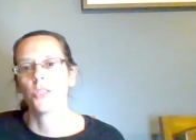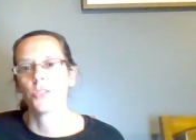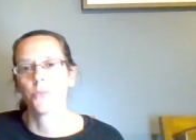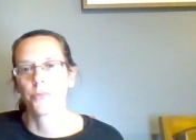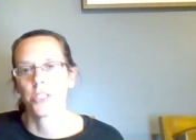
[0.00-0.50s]

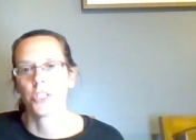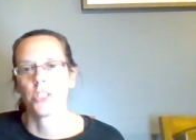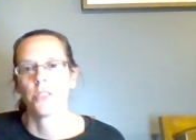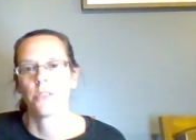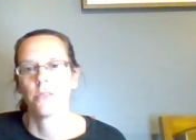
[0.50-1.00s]
also
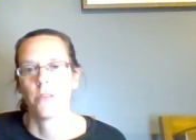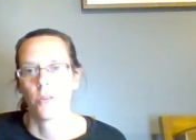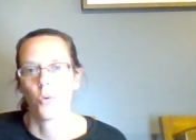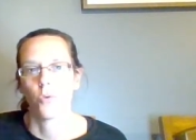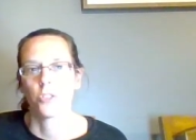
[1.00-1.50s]
preaching
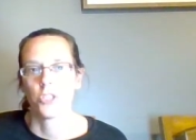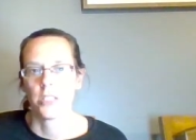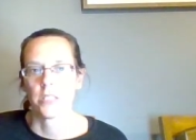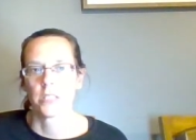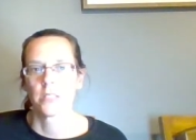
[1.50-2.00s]
the Lord
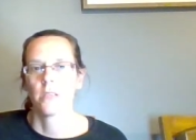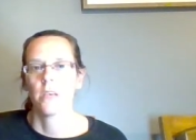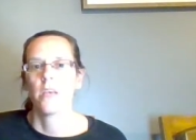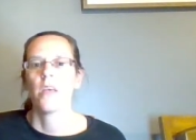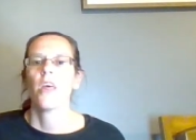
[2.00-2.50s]
Jesus.